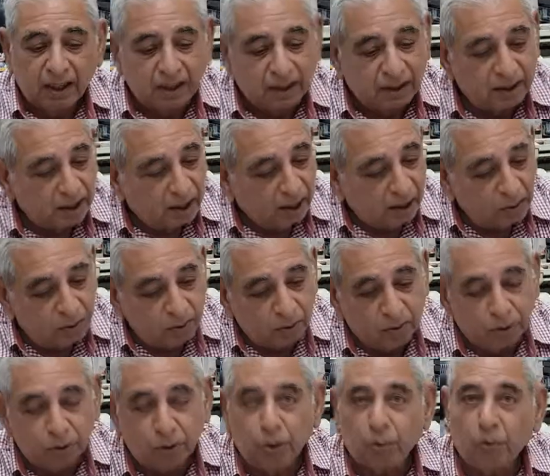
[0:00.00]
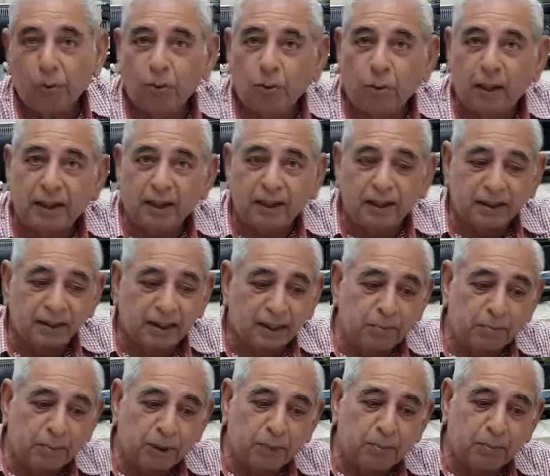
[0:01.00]
Now, you would wonder
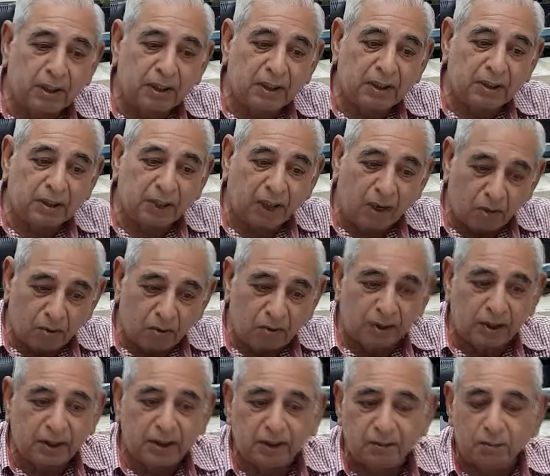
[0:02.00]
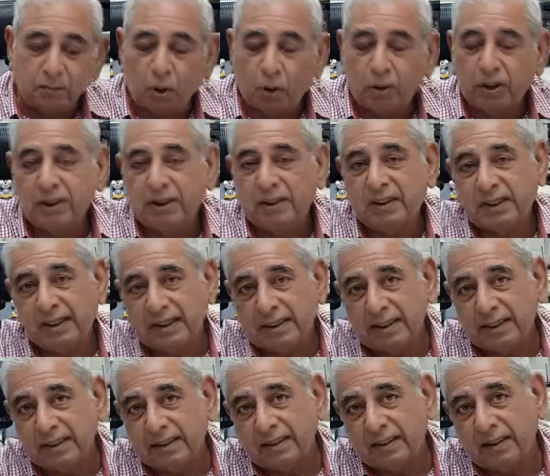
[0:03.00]
that people now in modern
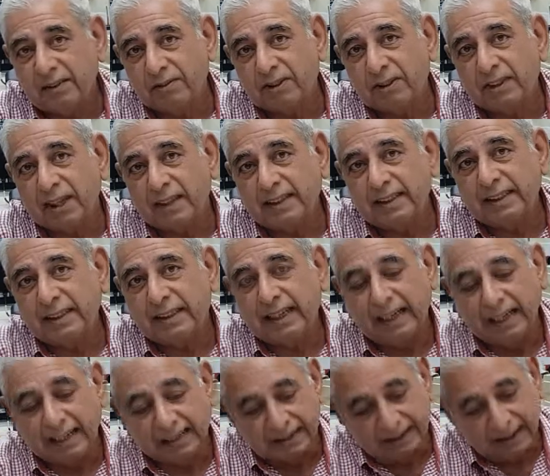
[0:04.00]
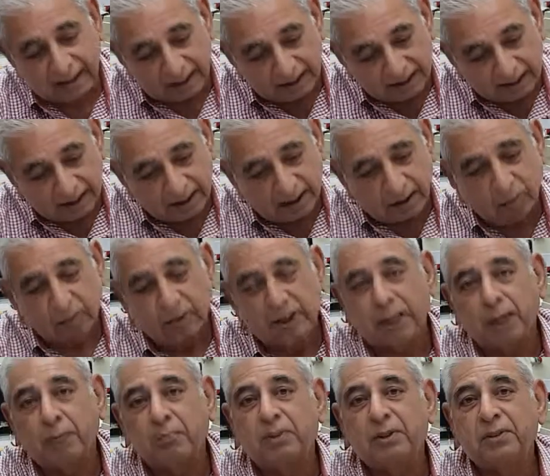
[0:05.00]
cities, they've started laying the underground
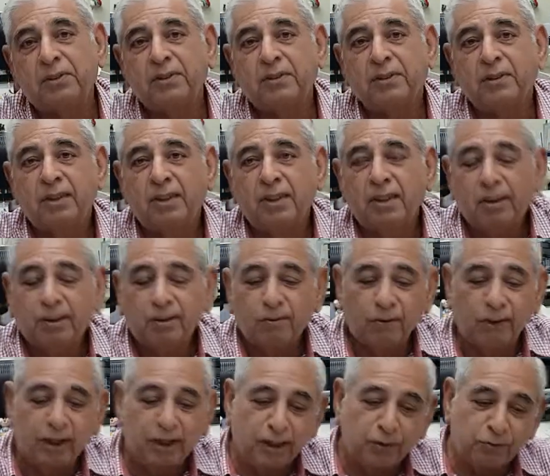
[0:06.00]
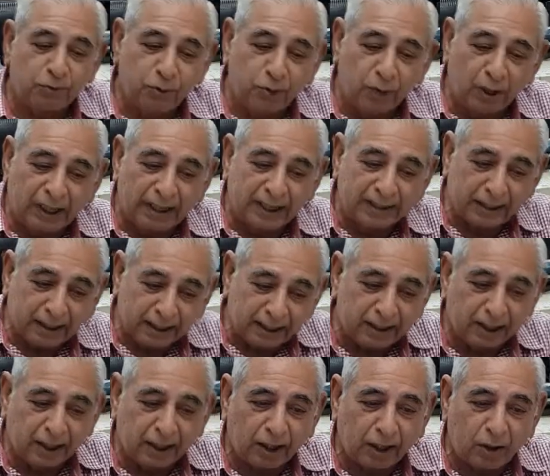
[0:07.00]
cables. Well, if you lay it
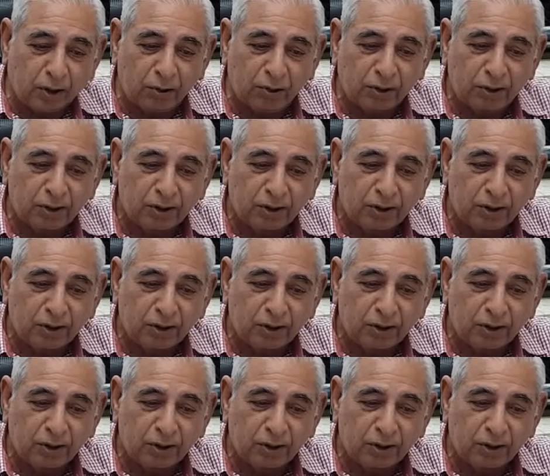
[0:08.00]
underground,